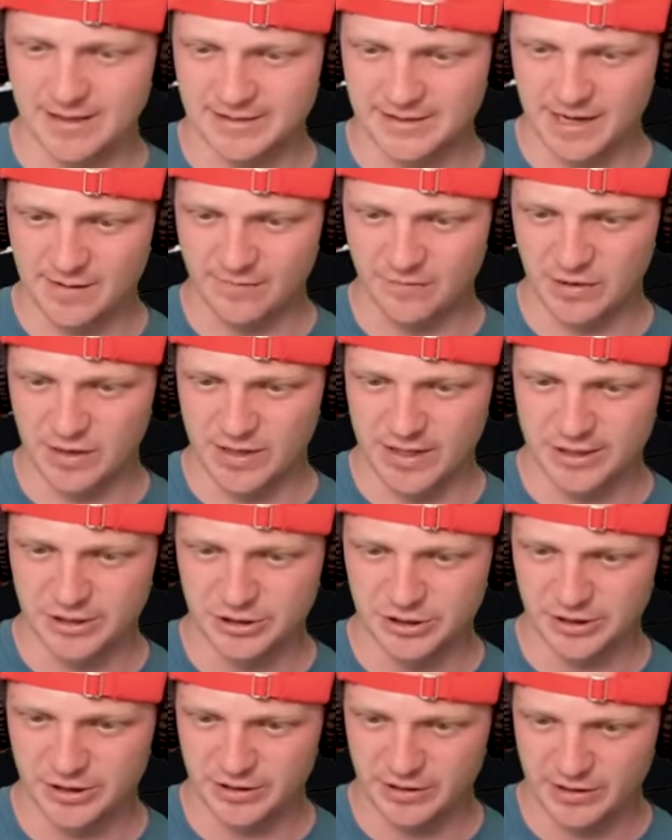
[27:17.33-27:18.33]
it's time for the
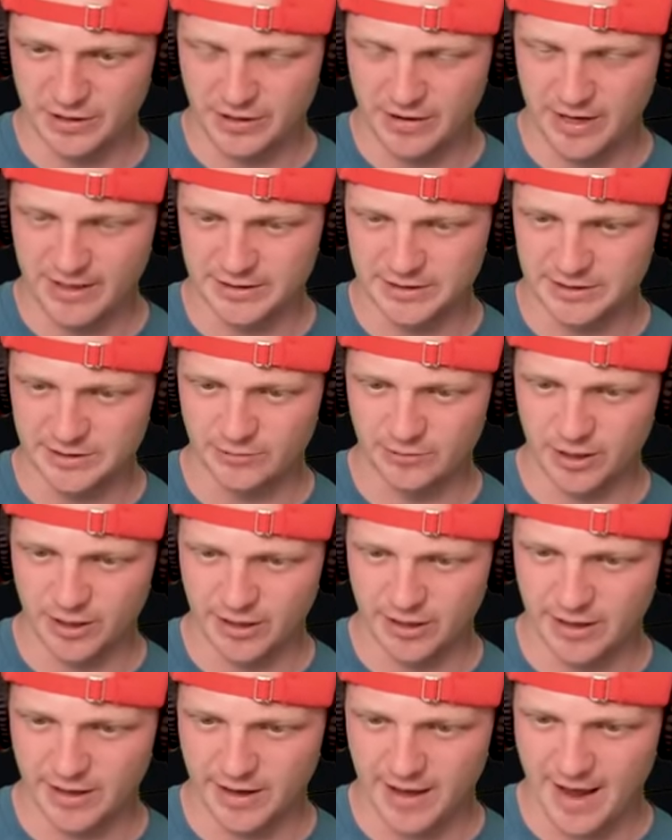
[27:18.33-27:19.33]
engine. All right, so we're
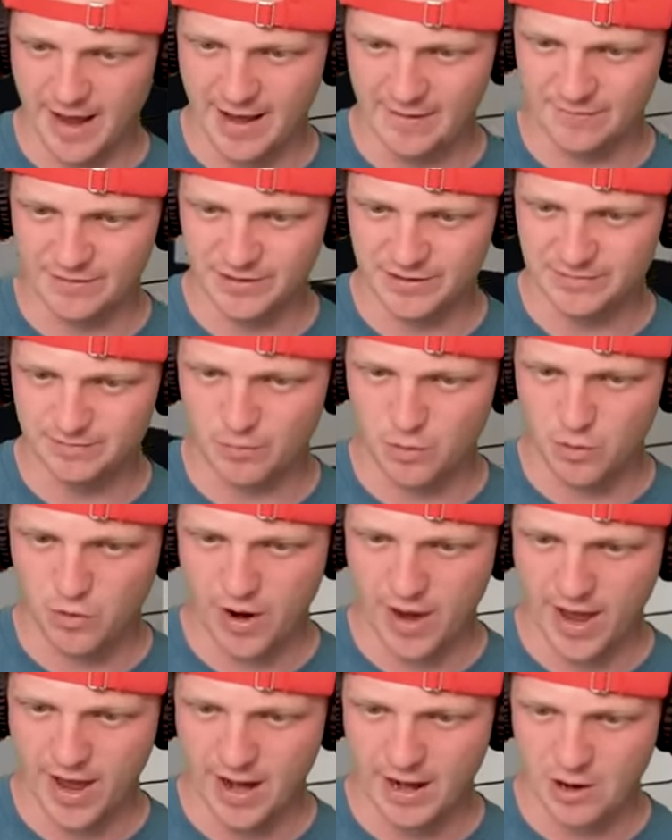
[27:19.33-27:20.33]
gonna have this
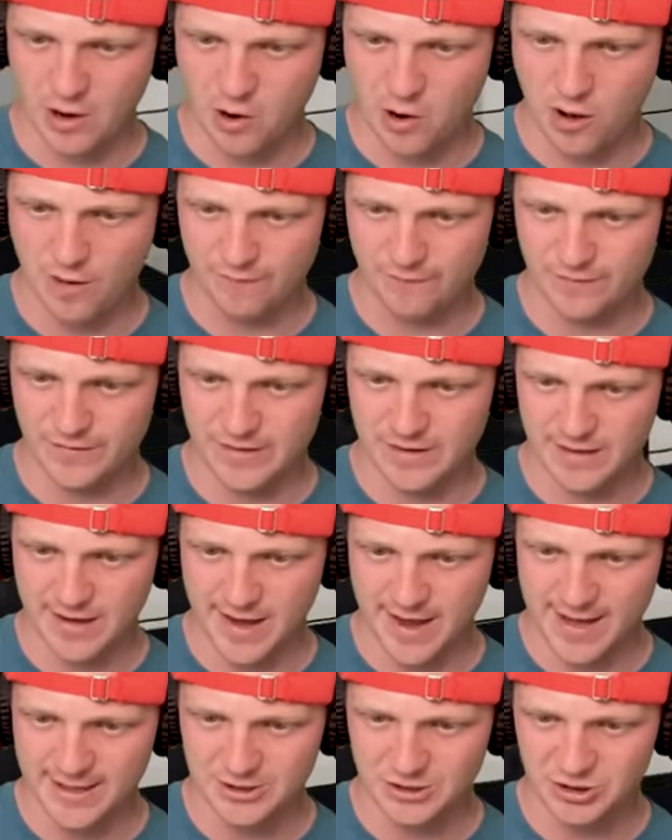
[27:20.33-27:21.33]
boy hang off the
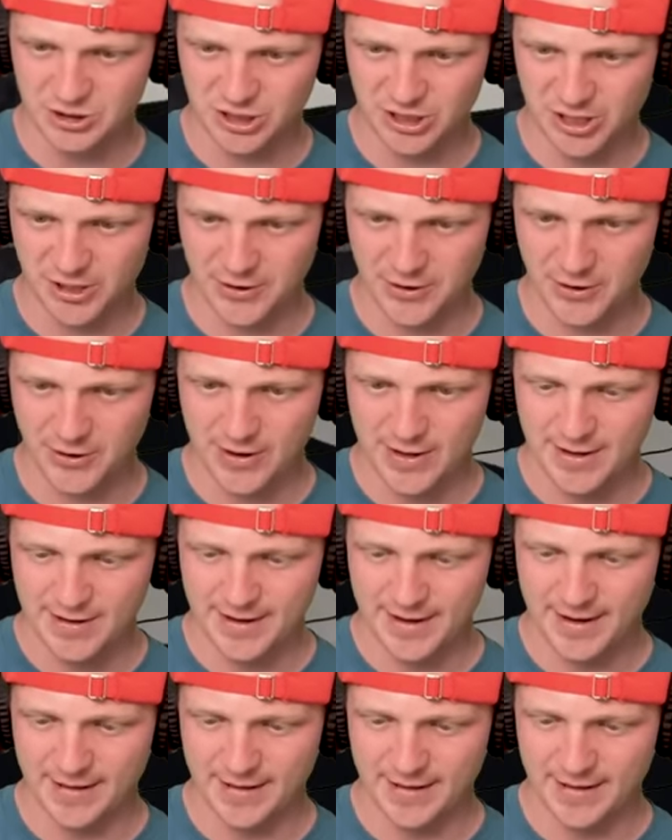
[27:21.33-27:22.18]
edge here,